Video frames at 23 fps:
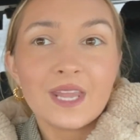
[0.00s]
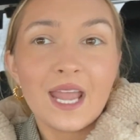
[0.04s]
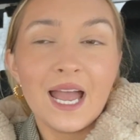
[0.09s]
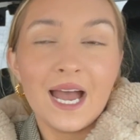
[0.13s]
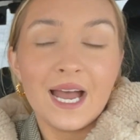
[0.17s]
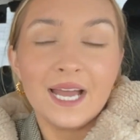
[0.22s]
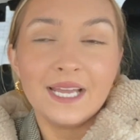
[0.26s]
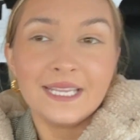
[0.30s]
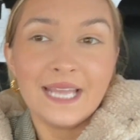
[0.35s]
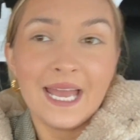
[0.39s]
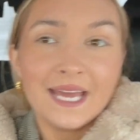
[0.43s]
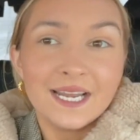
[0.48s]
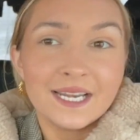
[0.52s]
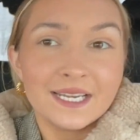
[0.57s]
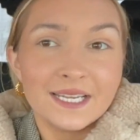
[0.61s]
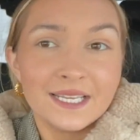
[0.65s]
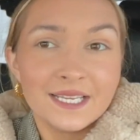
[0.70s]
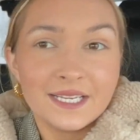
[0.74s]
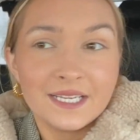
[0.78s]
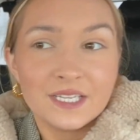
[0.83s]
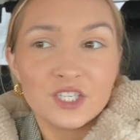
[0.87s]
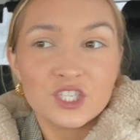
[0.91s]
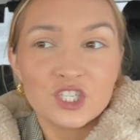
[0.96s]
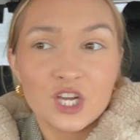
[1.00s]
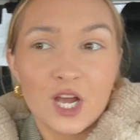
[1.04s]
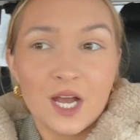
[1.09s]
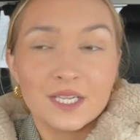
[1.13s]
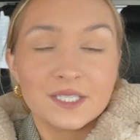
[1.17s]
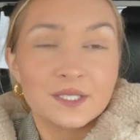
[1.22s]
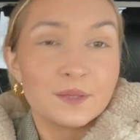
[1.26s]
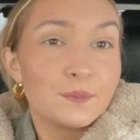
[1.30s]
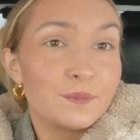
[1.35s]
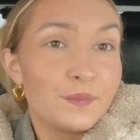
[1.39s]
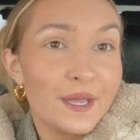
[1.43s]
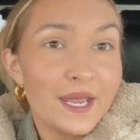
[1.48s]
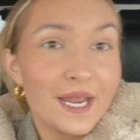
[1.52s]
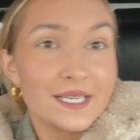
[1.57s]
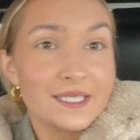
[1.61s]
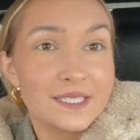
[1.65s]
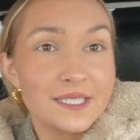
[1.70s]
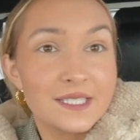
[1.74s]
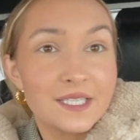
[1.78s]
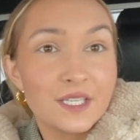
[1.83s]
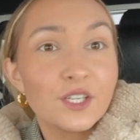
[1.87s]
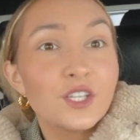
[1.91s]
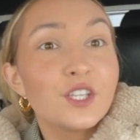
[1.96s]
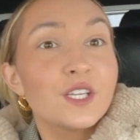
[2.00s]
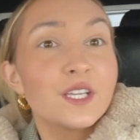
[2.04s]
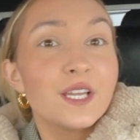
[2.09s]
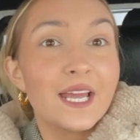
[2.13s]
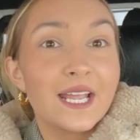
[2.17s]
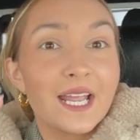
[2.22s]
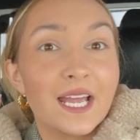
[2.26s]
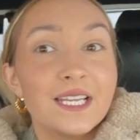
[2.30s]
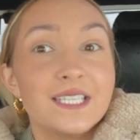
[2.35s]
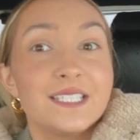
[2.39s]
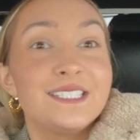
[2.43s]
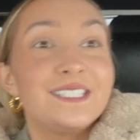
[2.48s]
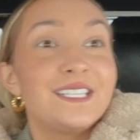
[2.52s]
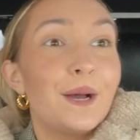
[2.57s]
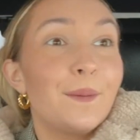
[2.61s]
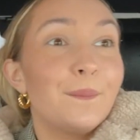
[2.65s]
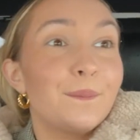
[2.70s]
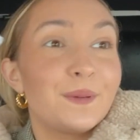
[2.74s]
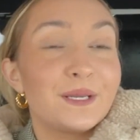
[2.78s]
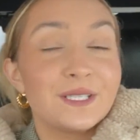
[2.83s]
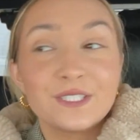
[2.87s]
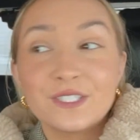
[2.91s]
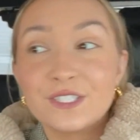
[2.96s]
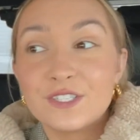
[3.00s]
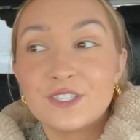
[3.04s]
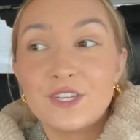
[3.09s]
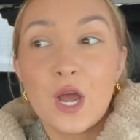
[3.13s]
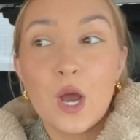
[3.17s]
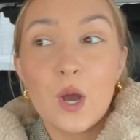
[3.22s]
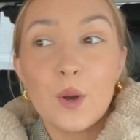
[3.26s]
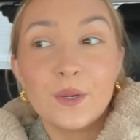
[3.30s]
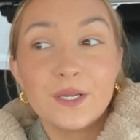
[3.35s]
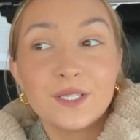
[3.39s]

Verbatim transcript: I edited and shot some pics, literally like dumping snow,